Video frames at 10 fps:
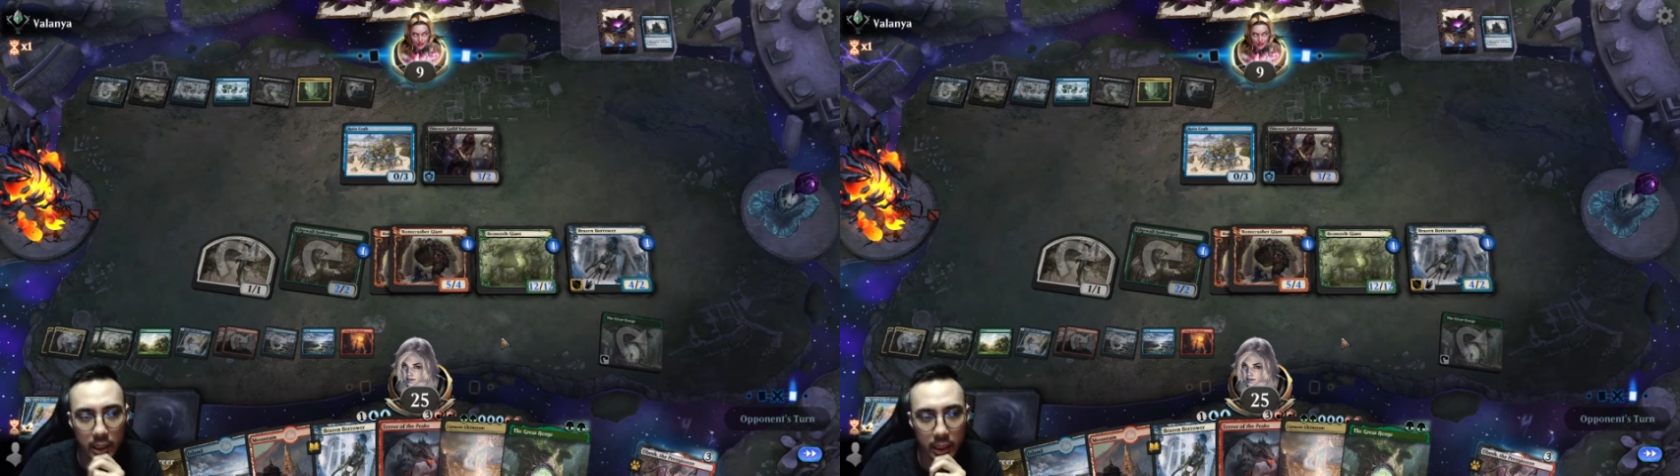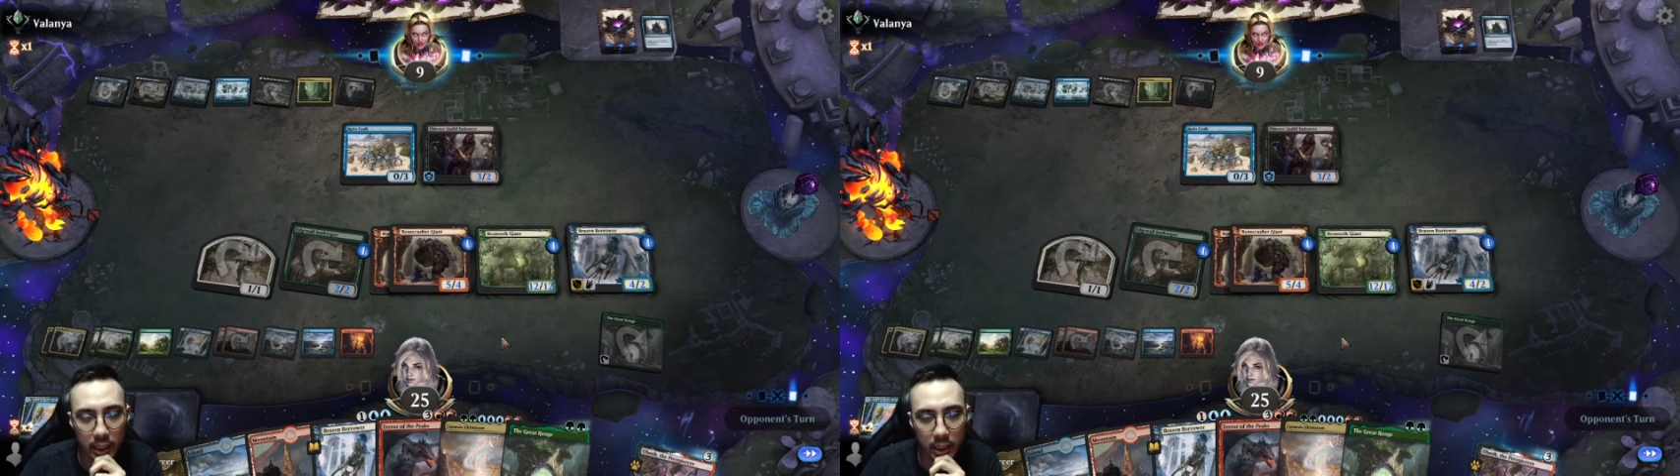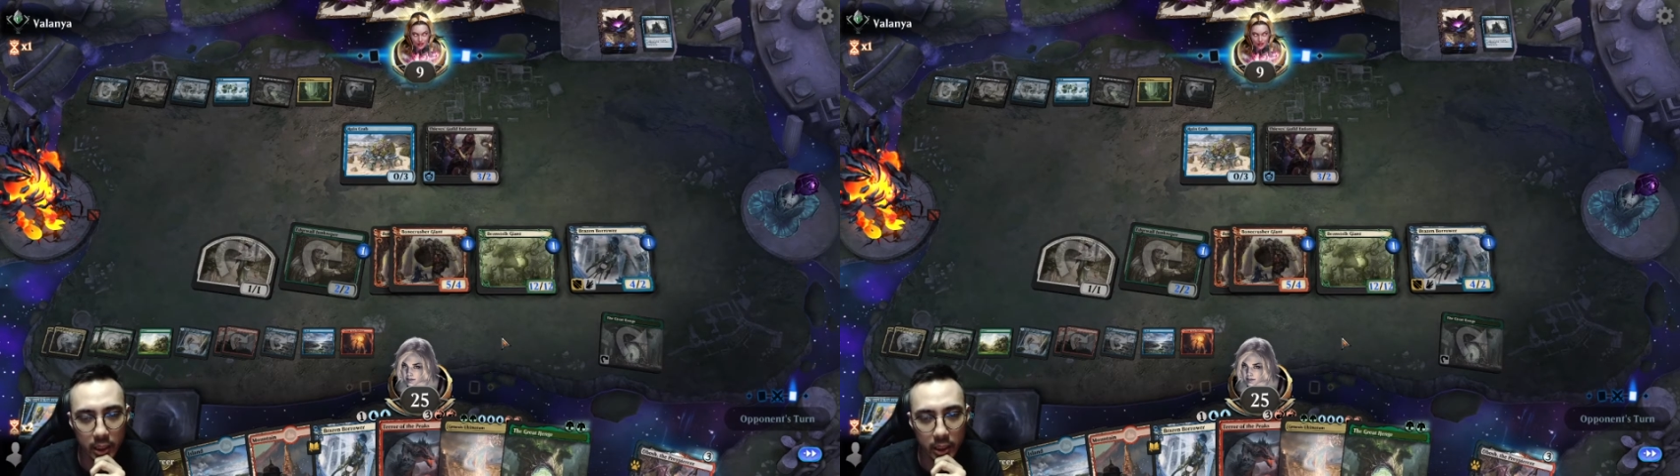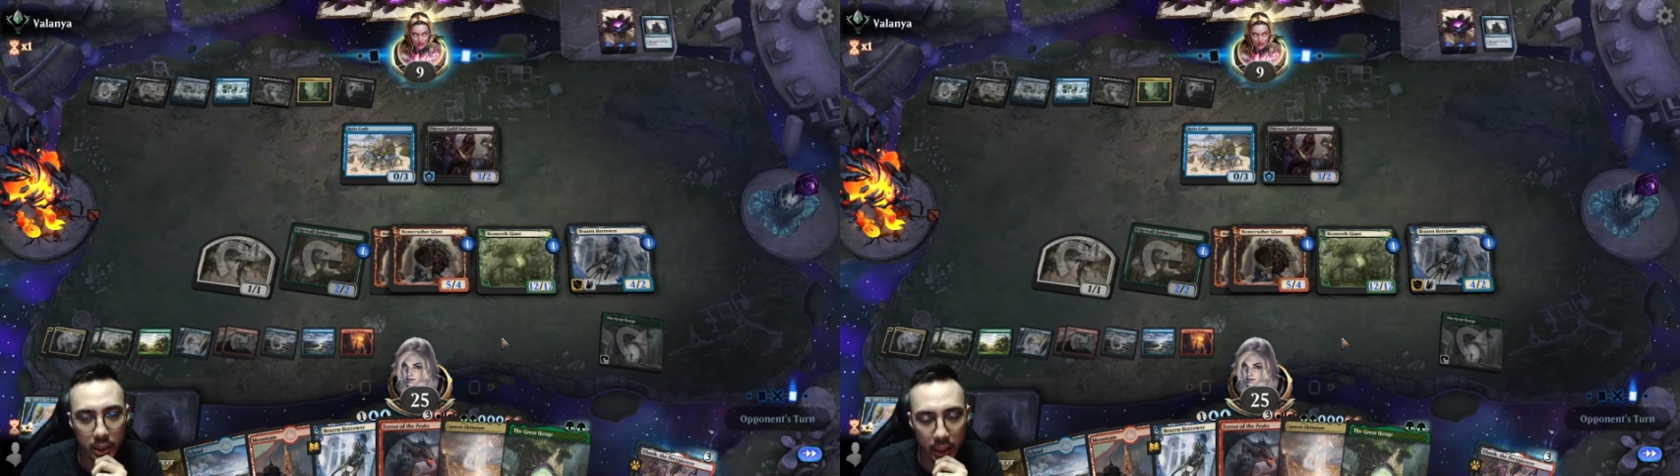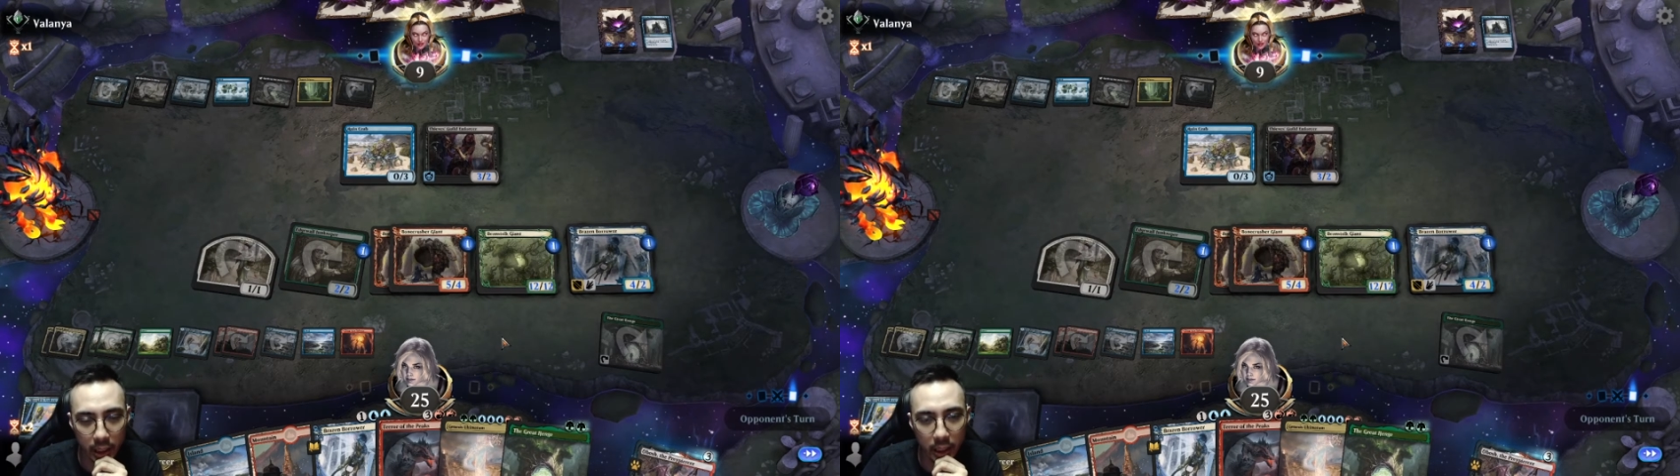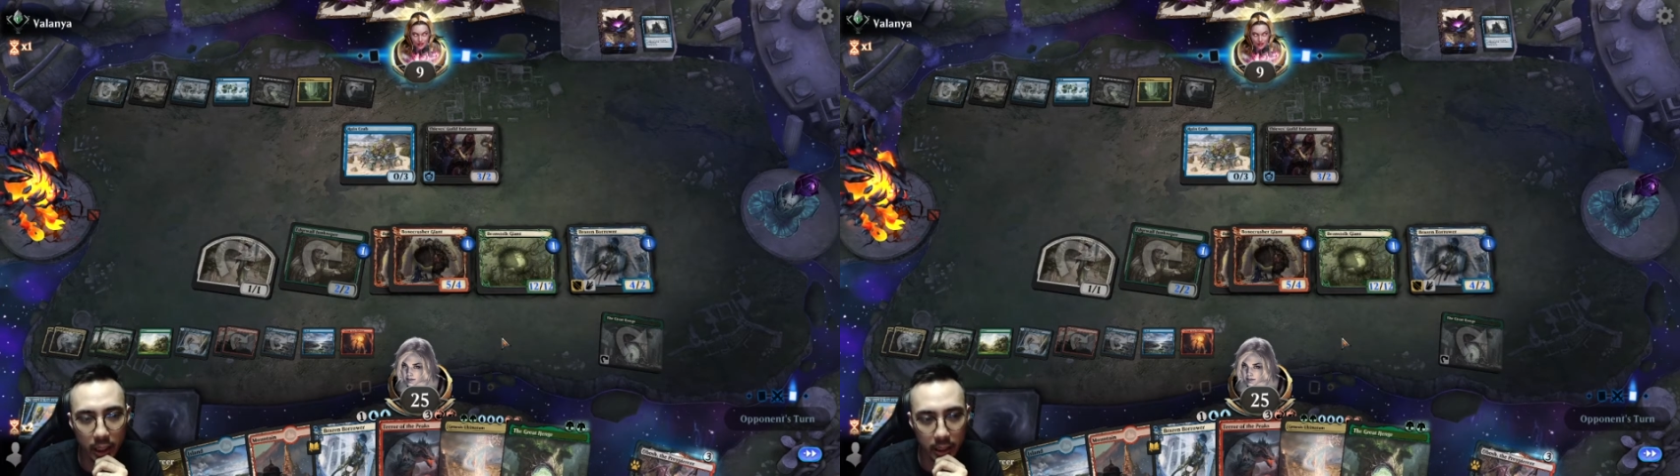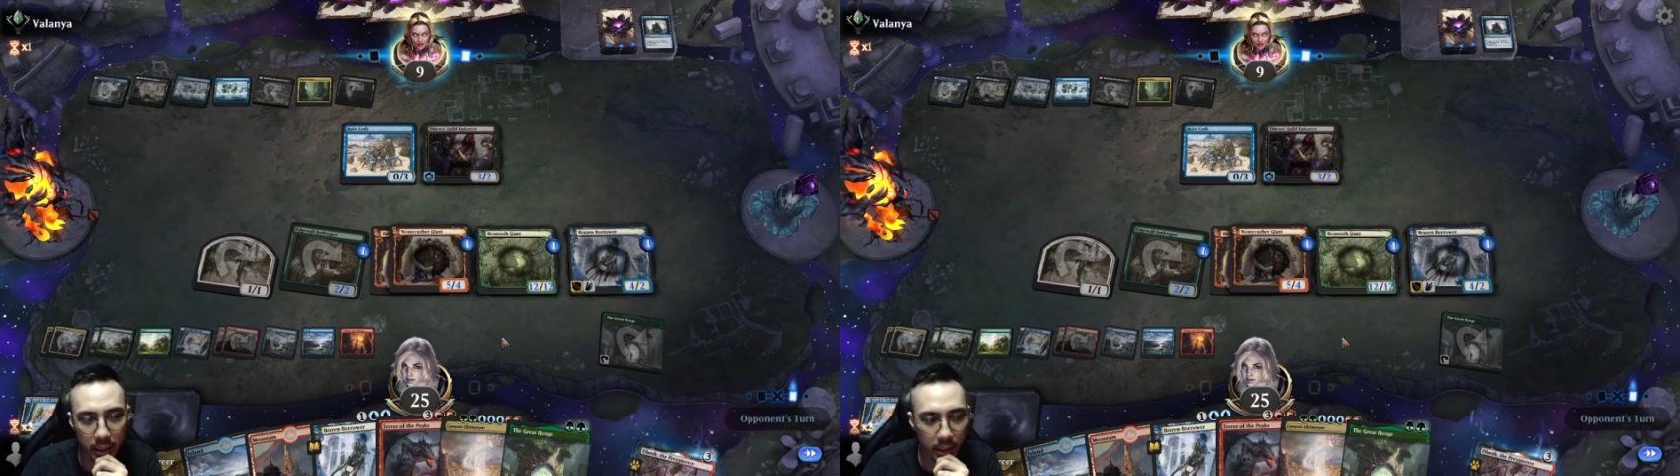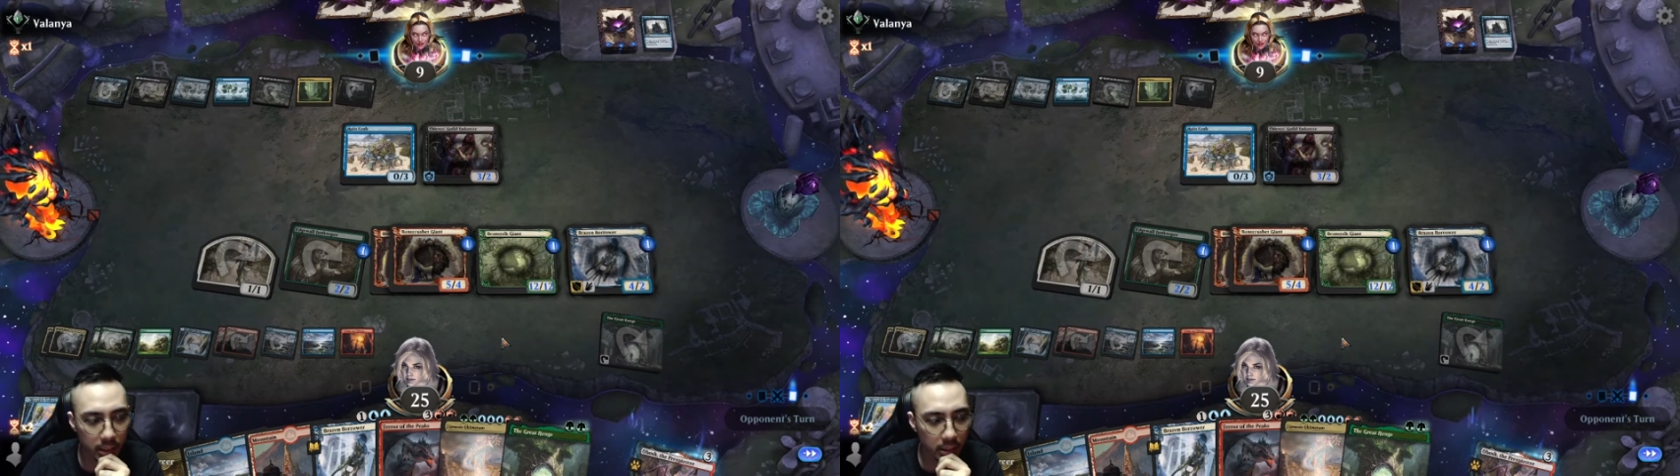and I like
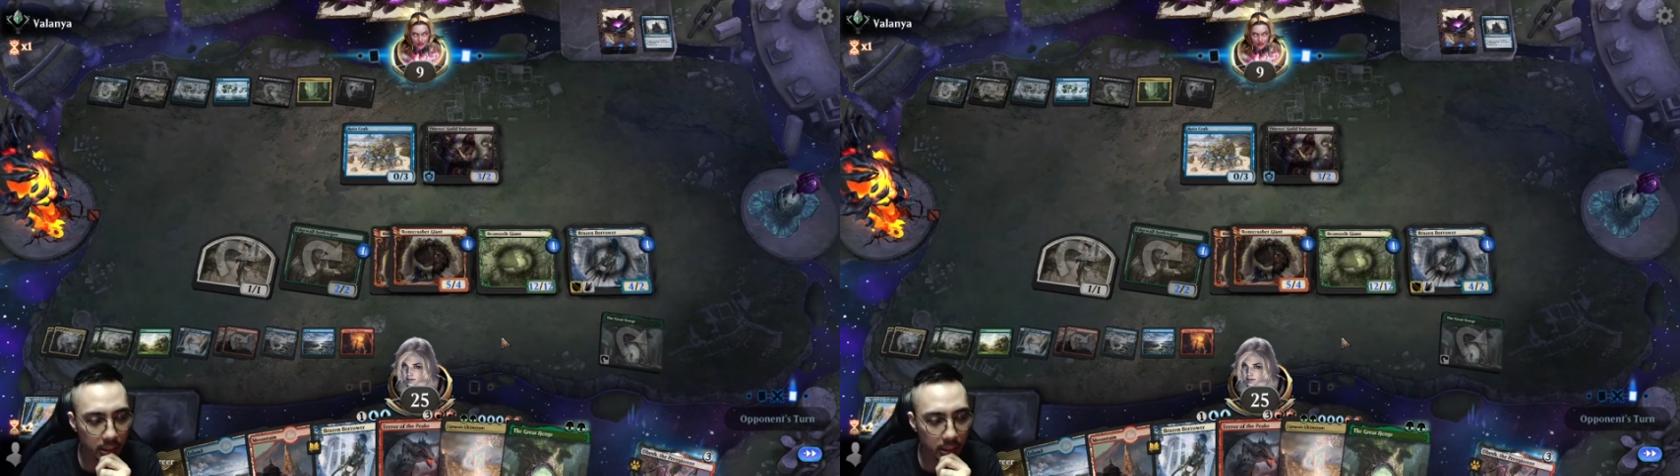that.